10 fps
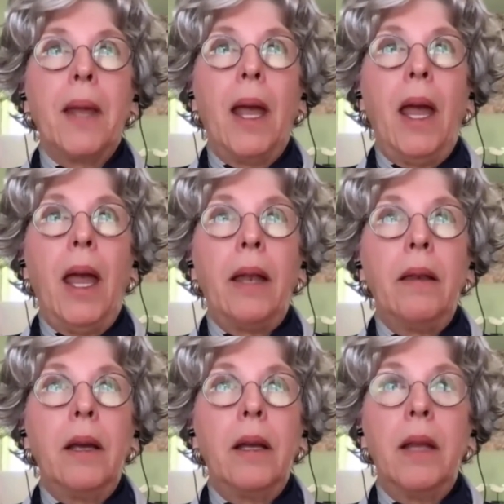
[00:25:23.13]

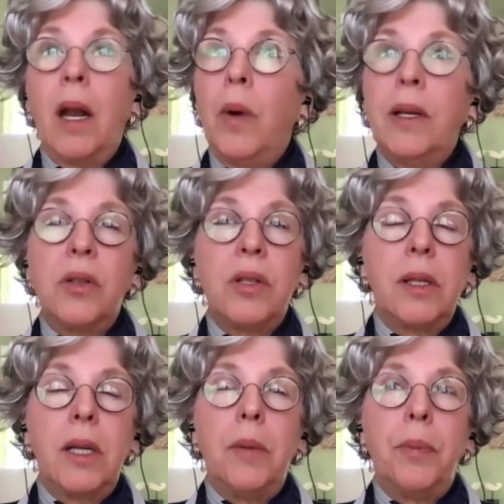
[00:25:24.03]
and then I went to
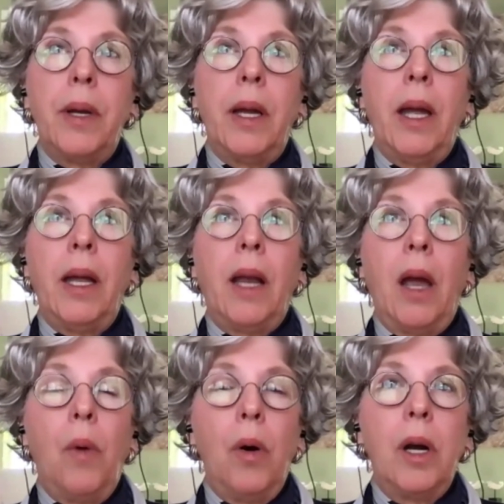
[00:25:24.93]
sleep, and
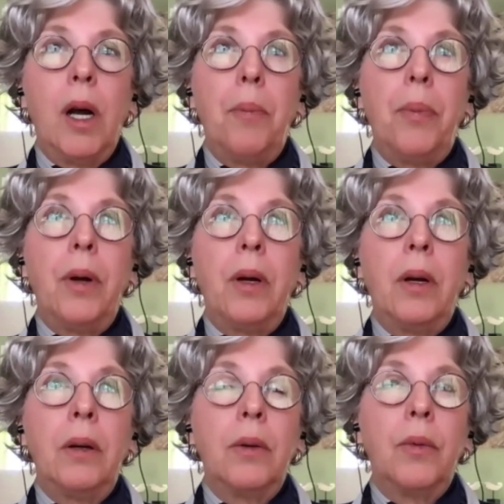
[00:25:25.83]
I woke up
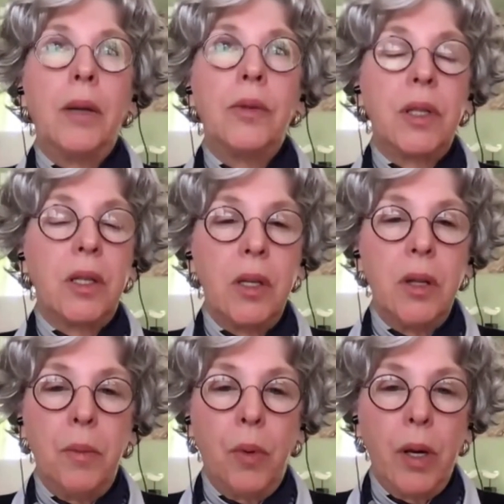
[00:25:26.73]
around 6
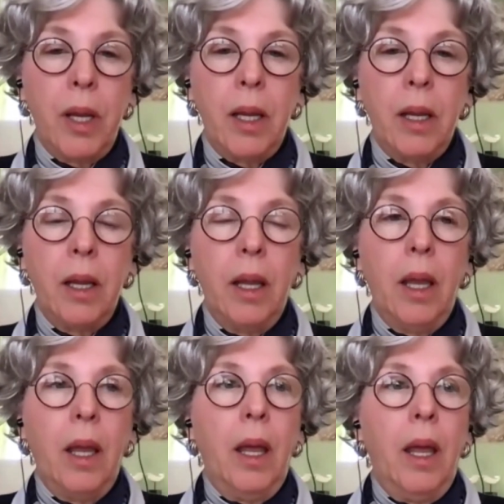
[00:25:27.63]
in the morning.
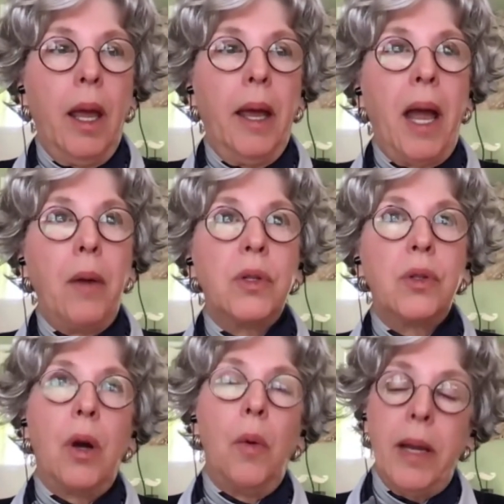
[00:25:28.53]
And I
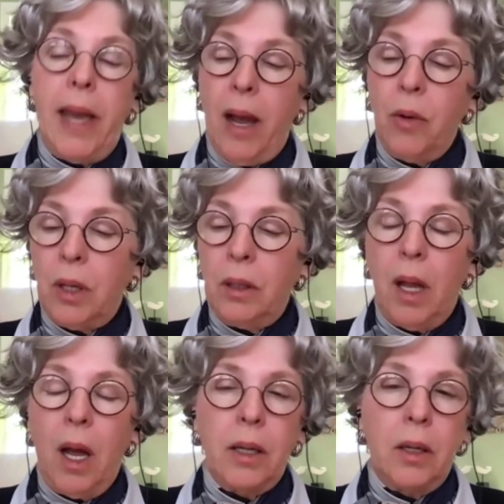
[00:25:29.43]
was going out a
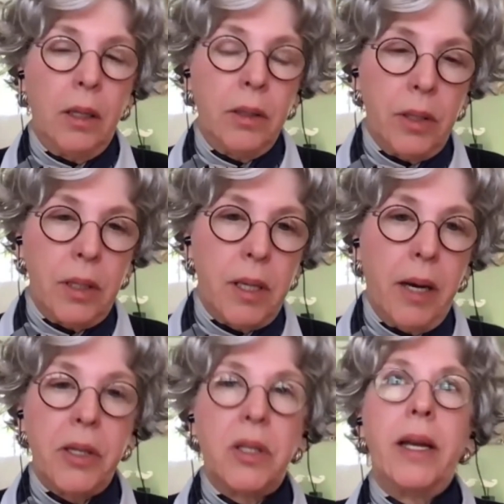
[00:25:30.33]
lot onto the
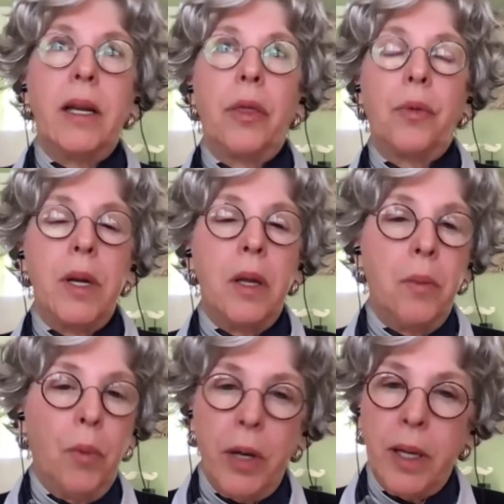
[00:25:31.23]
terrace, like at 3 in
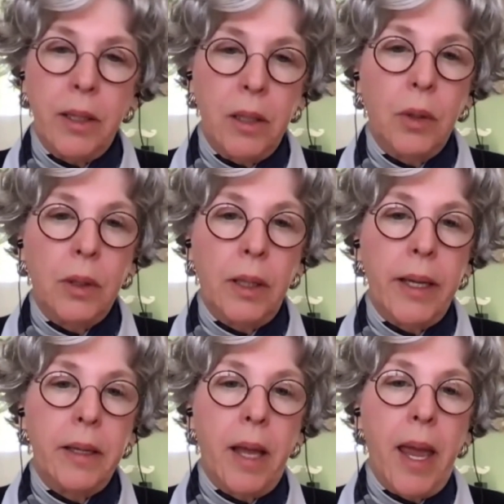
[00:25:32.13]
the morning. I'd go and
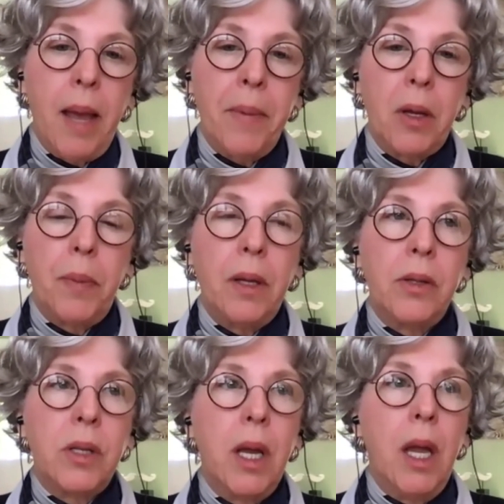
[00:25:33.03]
lay in the hammock
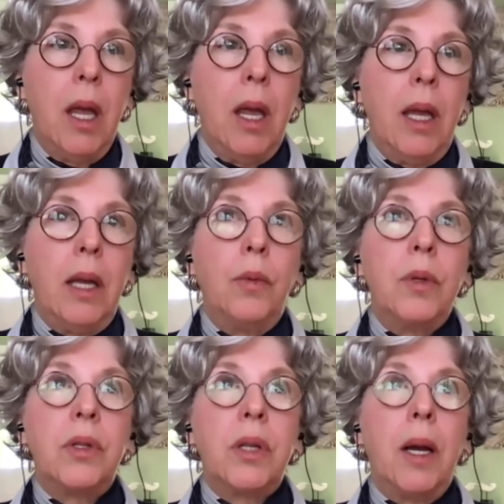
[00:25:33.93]
because it
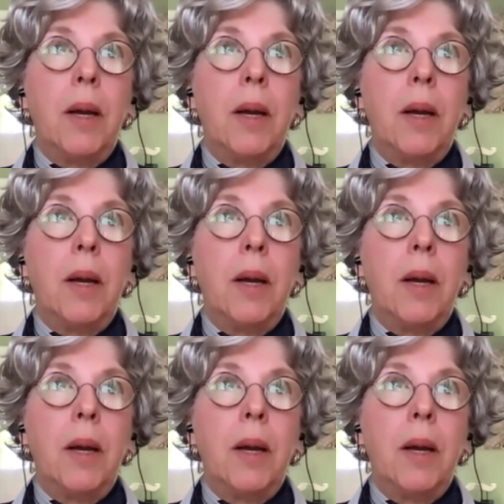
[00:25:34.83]
was